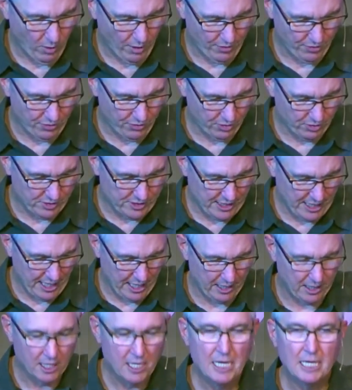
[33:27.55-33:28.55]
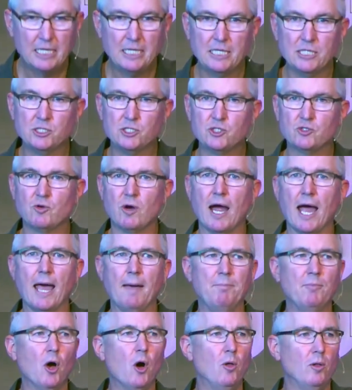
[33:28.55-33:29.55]
1 through 10,
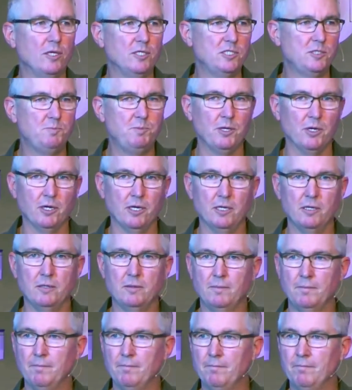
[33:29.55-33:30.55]
describe the Holy Spirit.